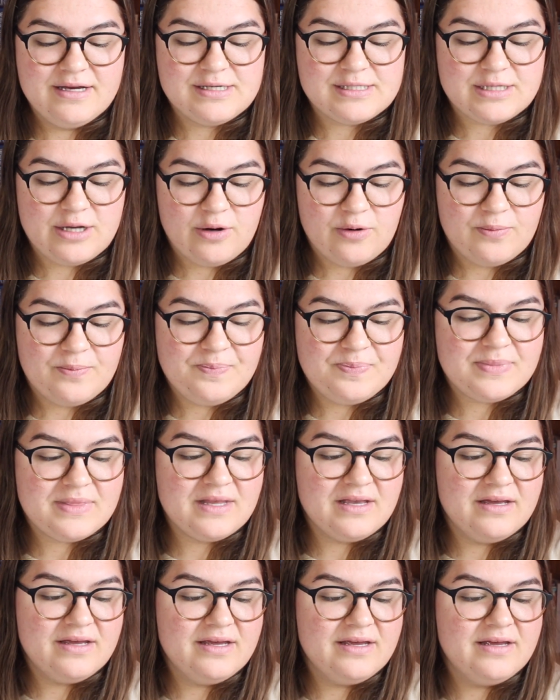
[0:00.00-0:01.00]
So
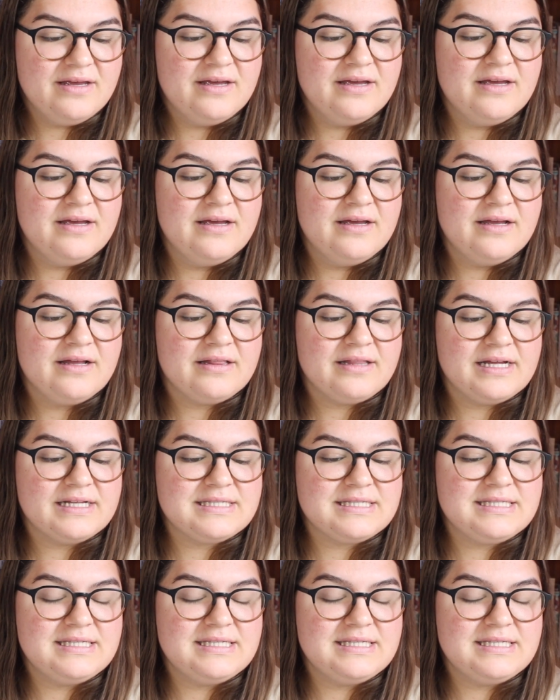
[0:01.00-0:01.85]
let's